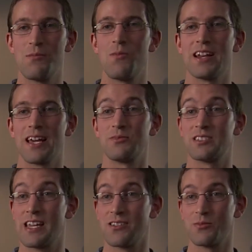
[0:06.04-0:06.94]
My name is
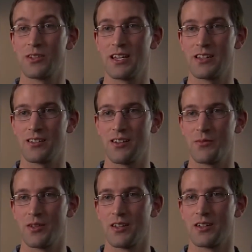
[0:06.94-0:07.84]
Daniel Bernal.
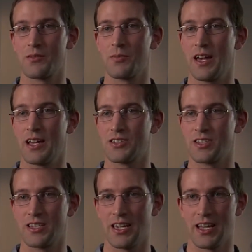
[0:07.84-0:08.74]
I'm a
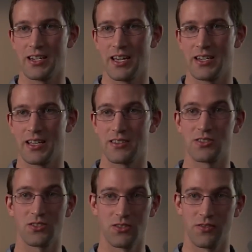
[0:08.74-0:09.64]
PhD candidate at the
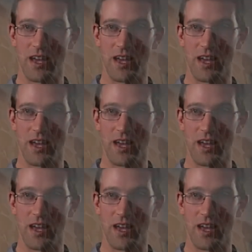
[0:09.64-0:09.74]
School of